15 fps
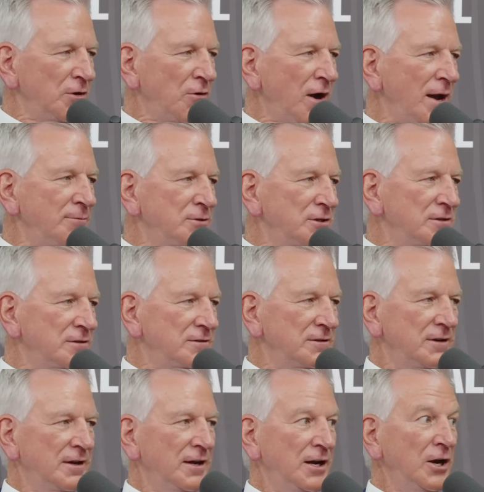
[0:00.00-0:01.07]
He grabs his
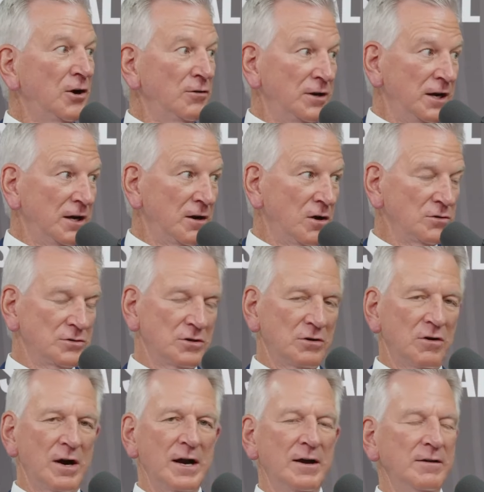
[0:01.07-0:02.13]
ear and then he goes to the
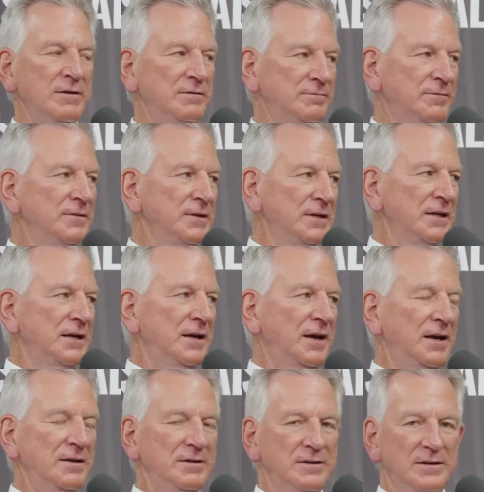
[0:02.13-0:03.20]
ground,
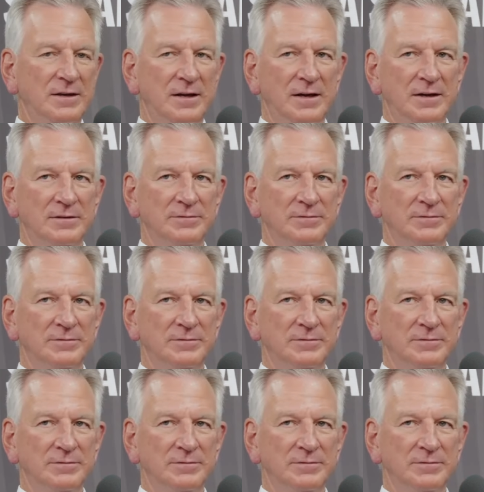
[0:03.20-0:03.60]
and